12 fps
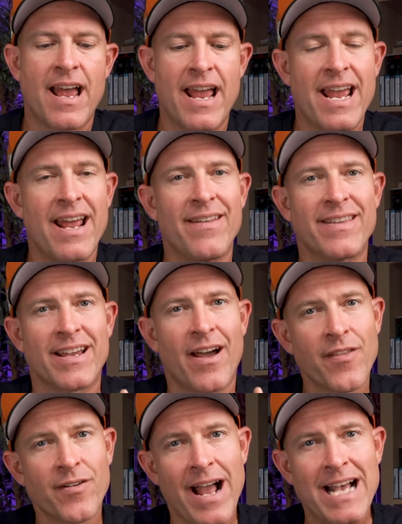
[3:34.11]
And the
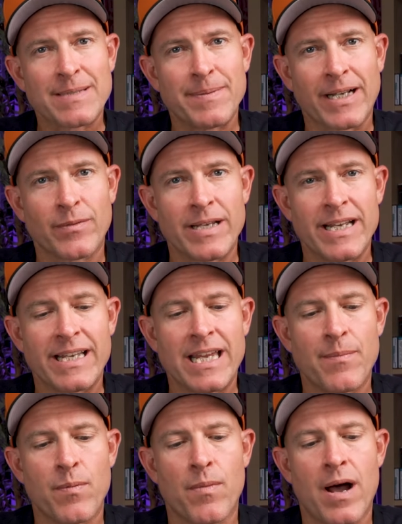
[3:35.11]
other aspect we need to
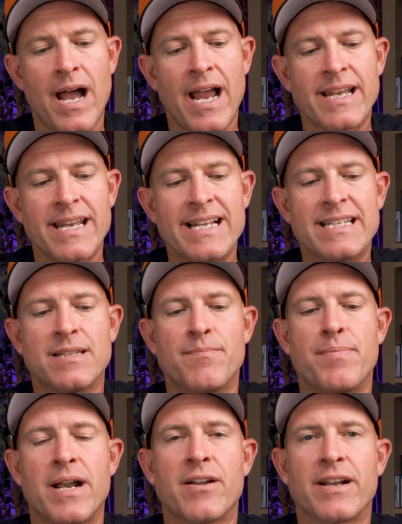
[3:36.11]
keep in mind is the
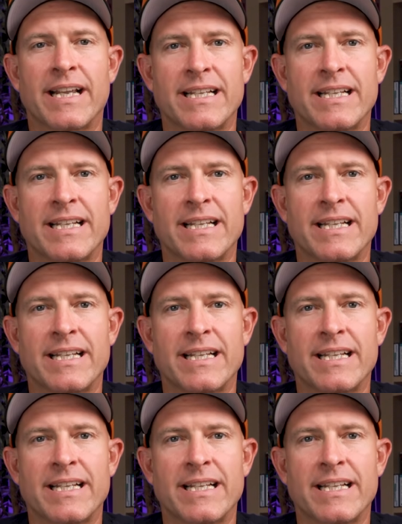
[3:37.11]
bearing